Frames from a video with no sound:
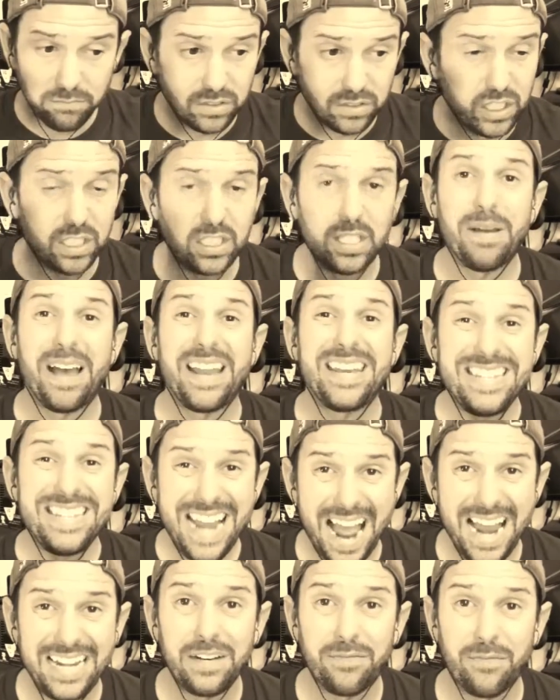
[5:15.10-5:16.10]
just about
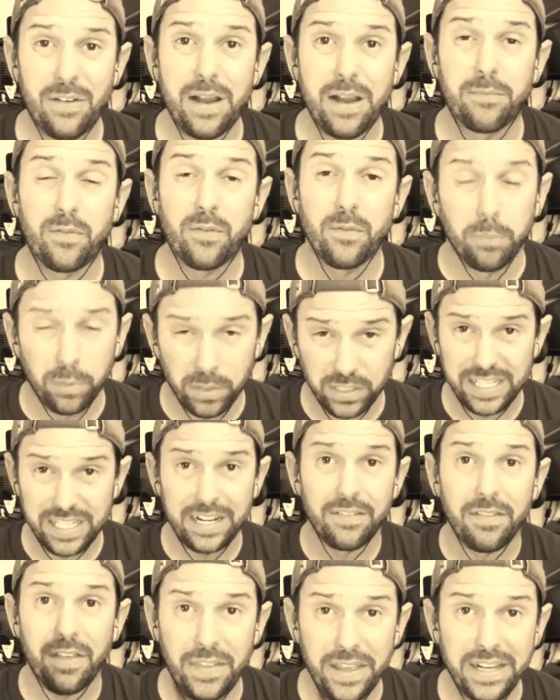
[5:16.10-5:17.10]

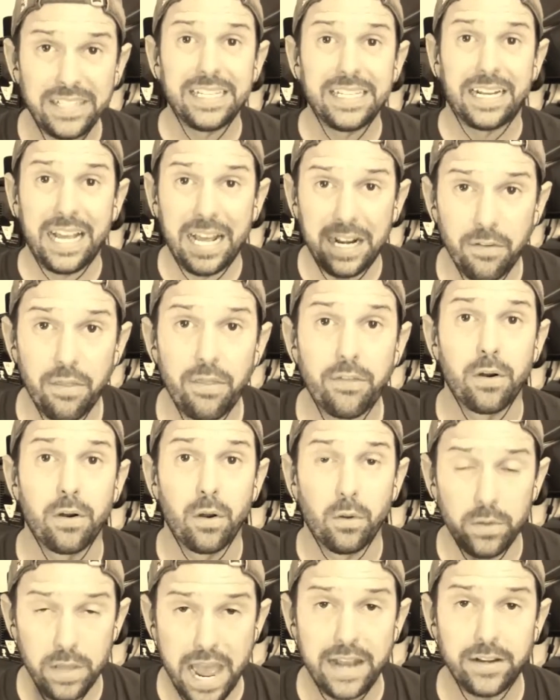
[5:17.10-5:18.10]
95% of the things that kind of
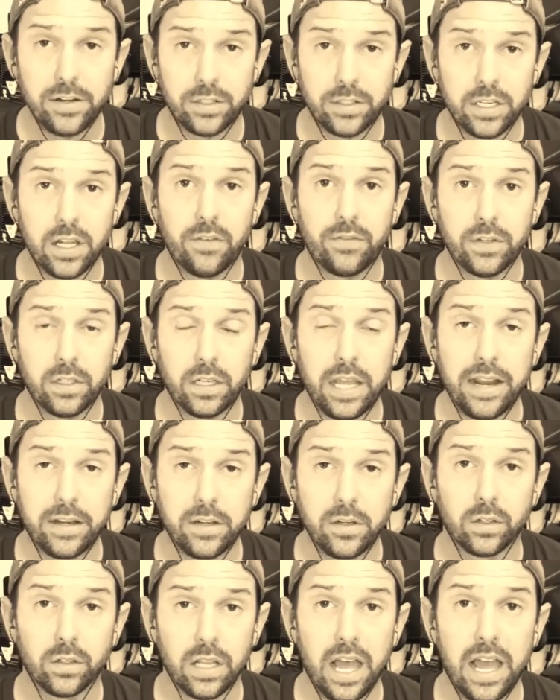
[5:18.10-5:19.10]
throw at yourself
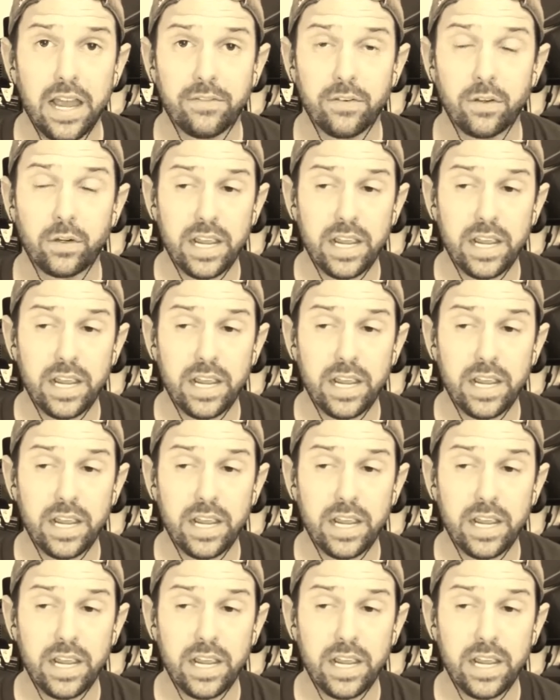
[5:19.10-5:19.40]
in your life.